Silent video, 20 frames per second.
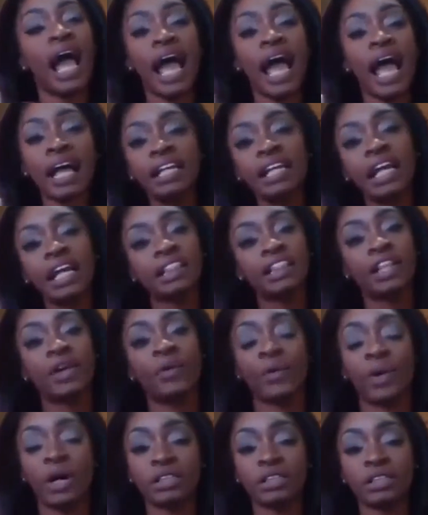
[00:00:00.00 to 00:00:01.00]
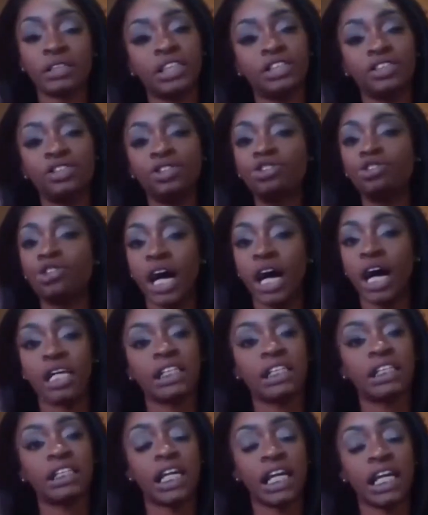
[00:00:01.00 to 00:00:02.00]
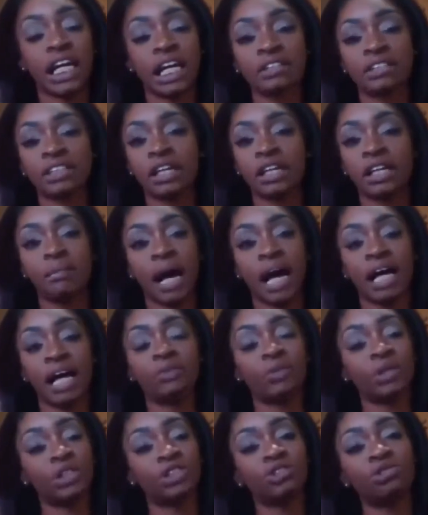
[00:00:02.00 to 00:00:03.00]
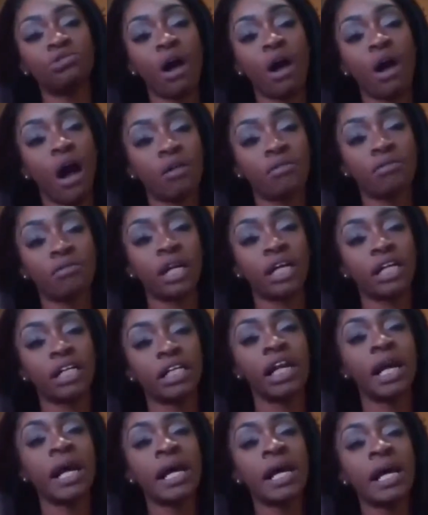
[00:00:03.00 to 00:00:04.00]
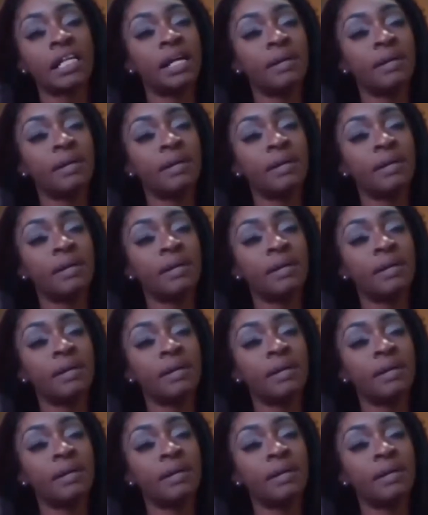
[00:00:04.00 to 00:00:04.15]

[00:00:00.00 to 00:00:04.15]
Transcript: ain't nothing worse than you trying to tell somebody what you already